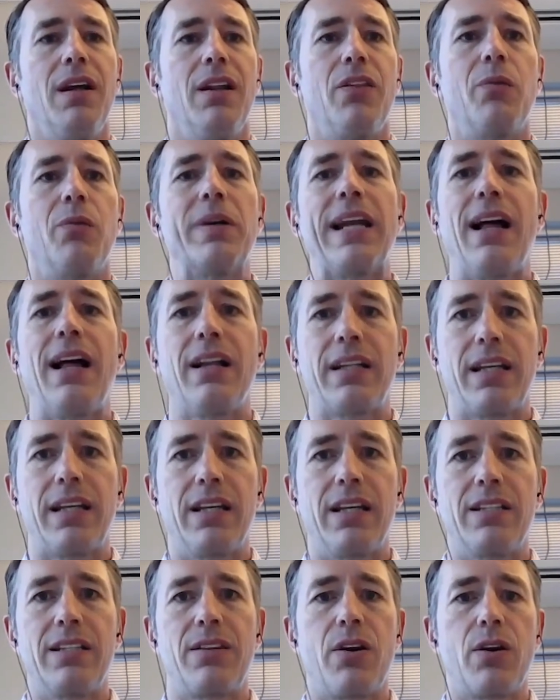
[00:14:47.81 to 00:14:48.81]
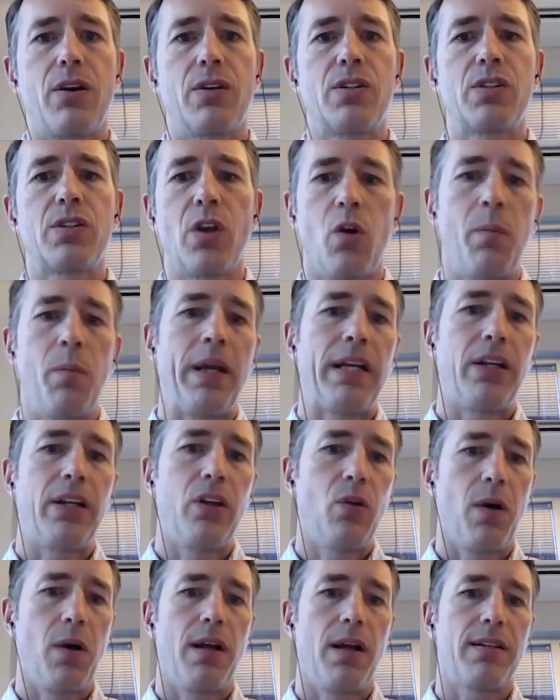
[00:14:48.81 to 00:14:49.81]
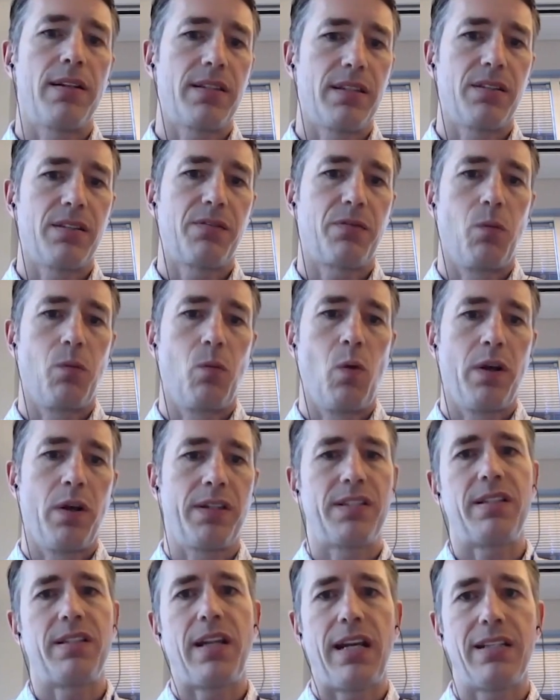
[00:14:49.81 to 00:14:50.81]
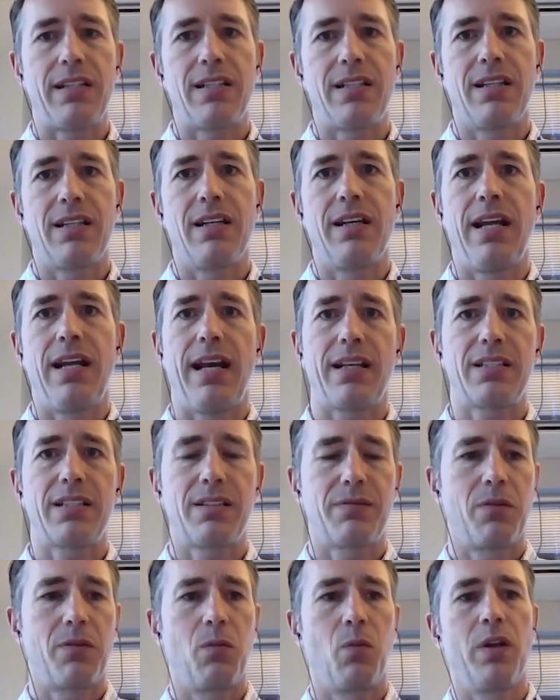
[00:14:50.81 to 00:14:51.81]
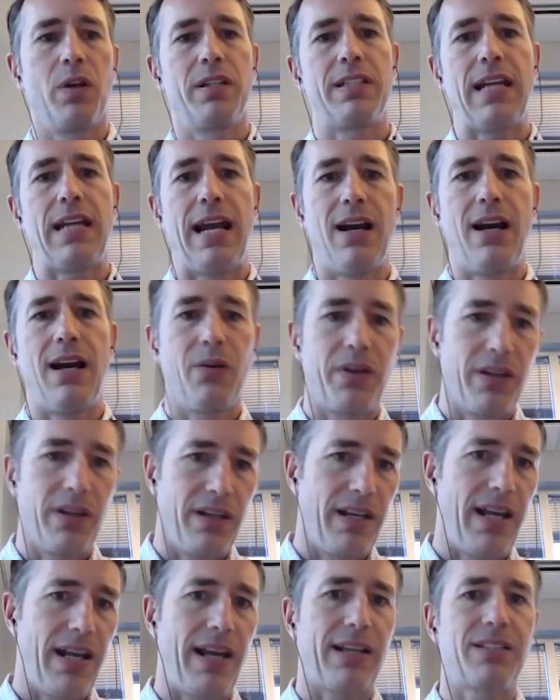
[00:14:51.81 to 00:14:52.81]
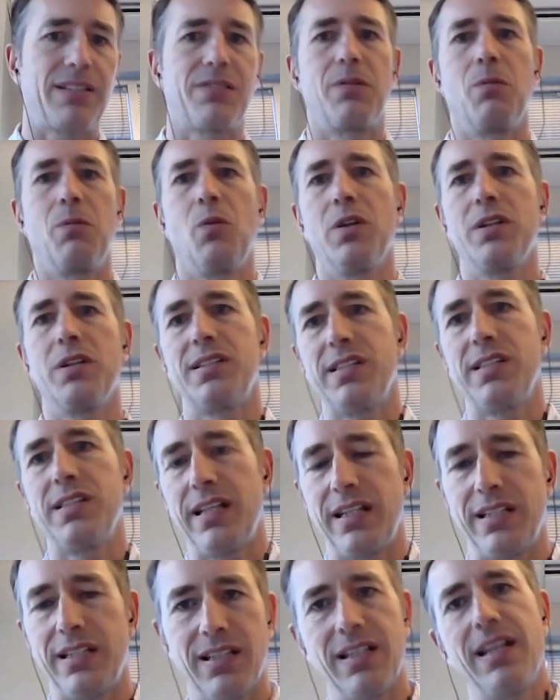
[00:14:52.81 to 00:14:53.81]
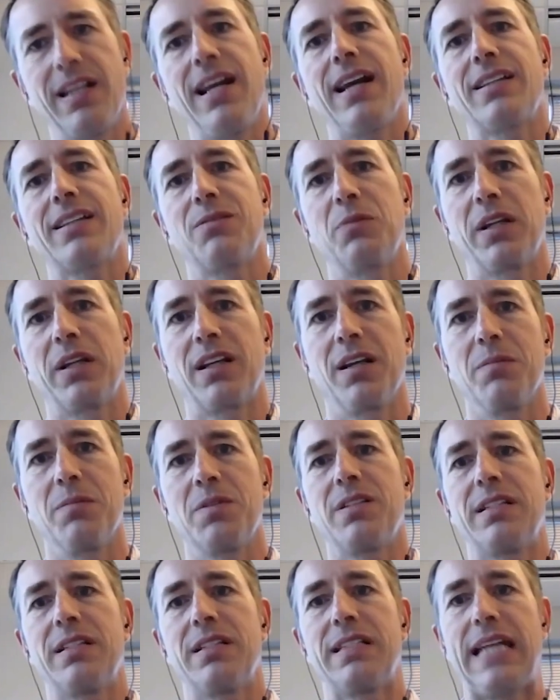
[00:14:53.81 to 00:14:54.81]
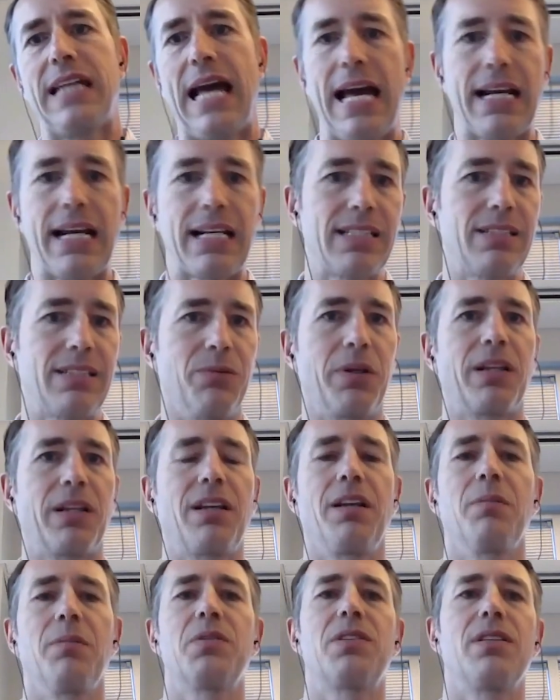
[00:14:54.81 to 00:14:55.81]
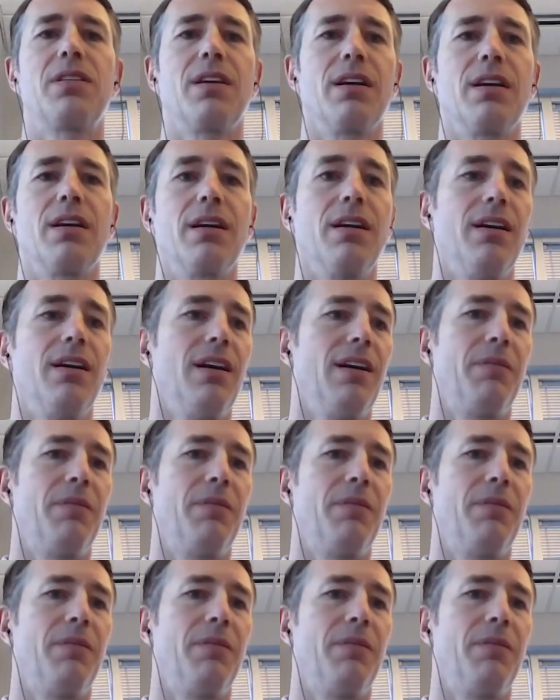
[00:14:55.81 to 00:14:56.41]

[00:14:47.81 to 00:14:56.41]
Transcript: the reality is there are so many nuances from one state to the next, from one town to the next, from one city to the next when it comes to tax, when it comes to,